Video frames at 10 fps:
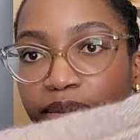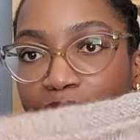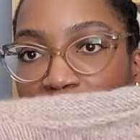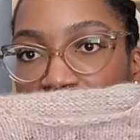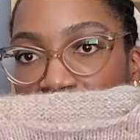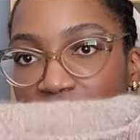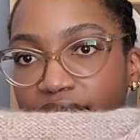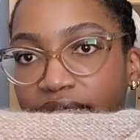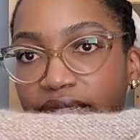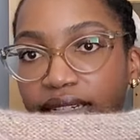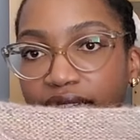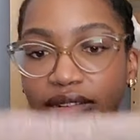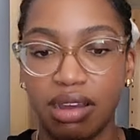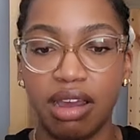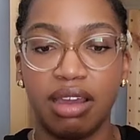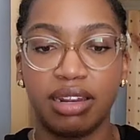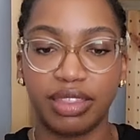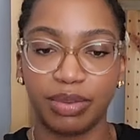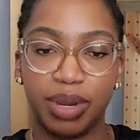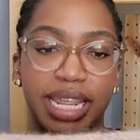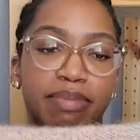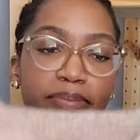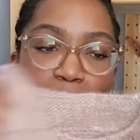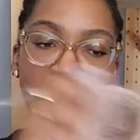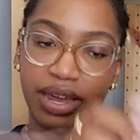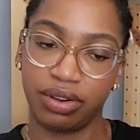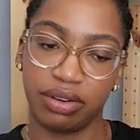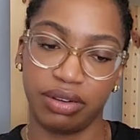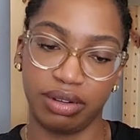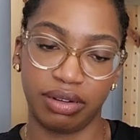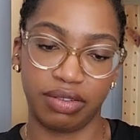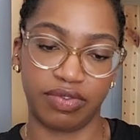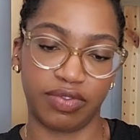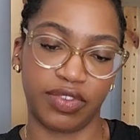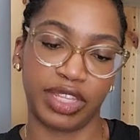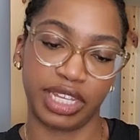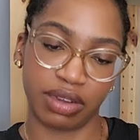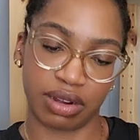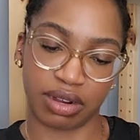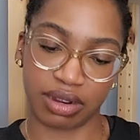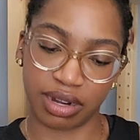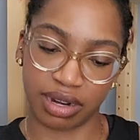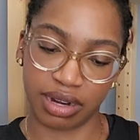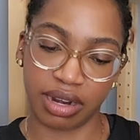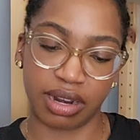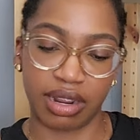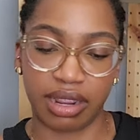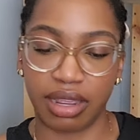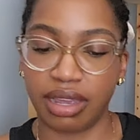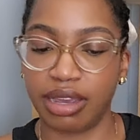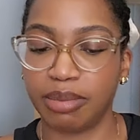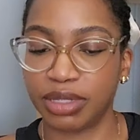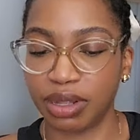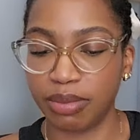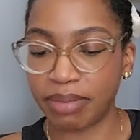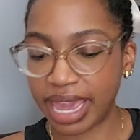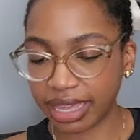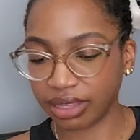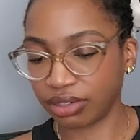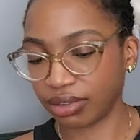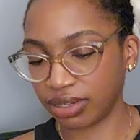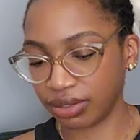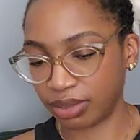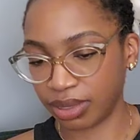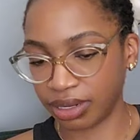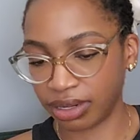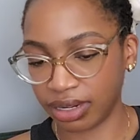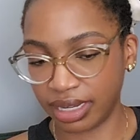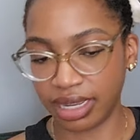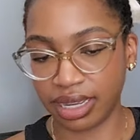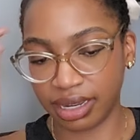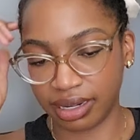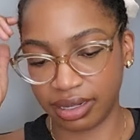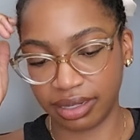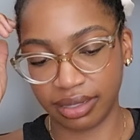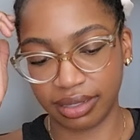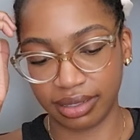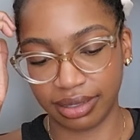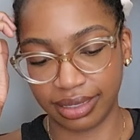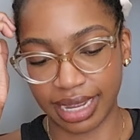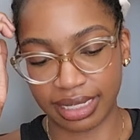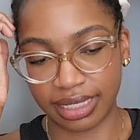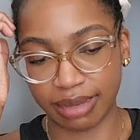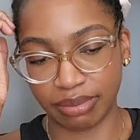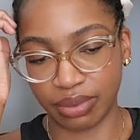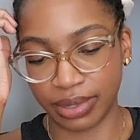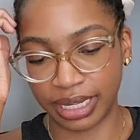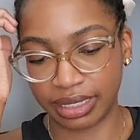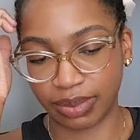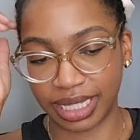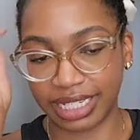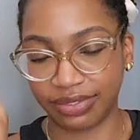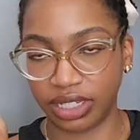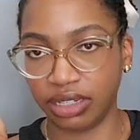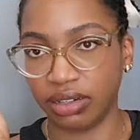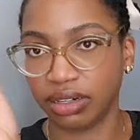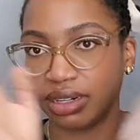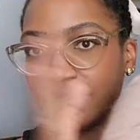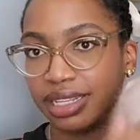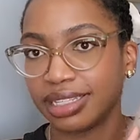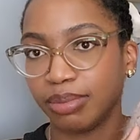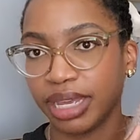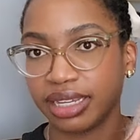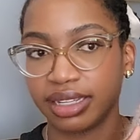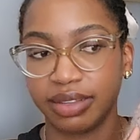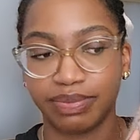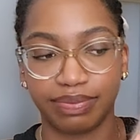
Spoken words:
but not the right pattern for the yarn. So I'll make the Terrazzo sweater again at some point with a different yarn and this alpaca.